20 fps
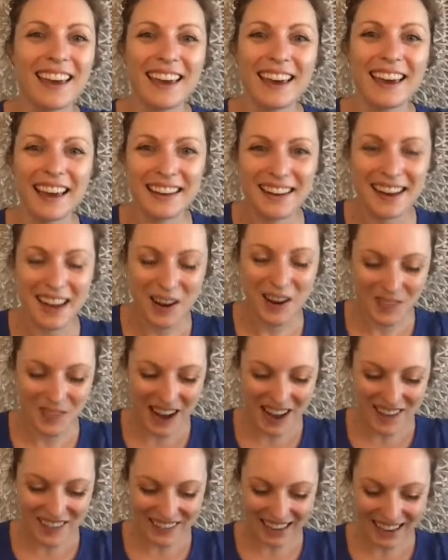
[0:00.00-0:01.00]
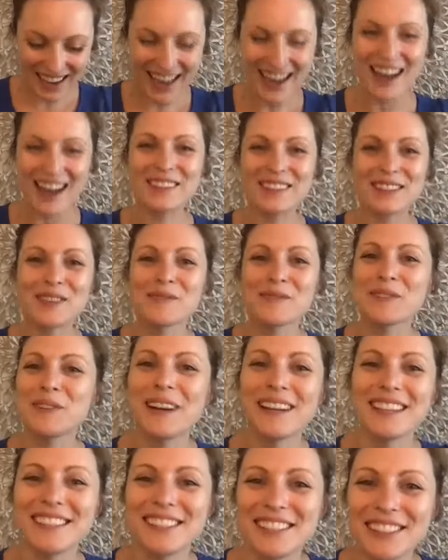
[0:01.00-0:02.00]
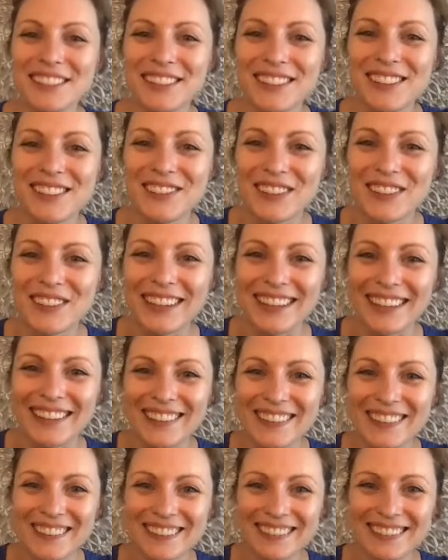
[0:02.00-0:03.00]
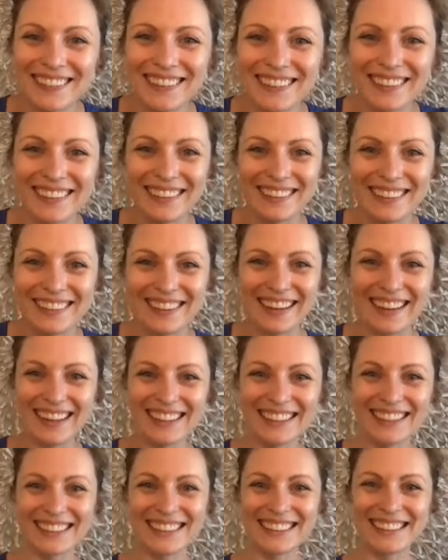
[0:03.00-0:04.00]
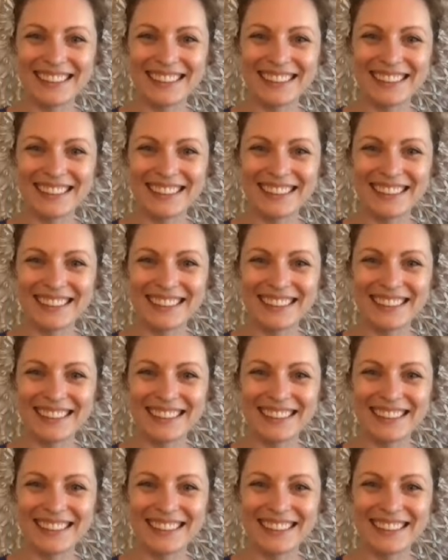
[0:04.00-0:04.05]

And now, Robin, I have some questions for you. All right.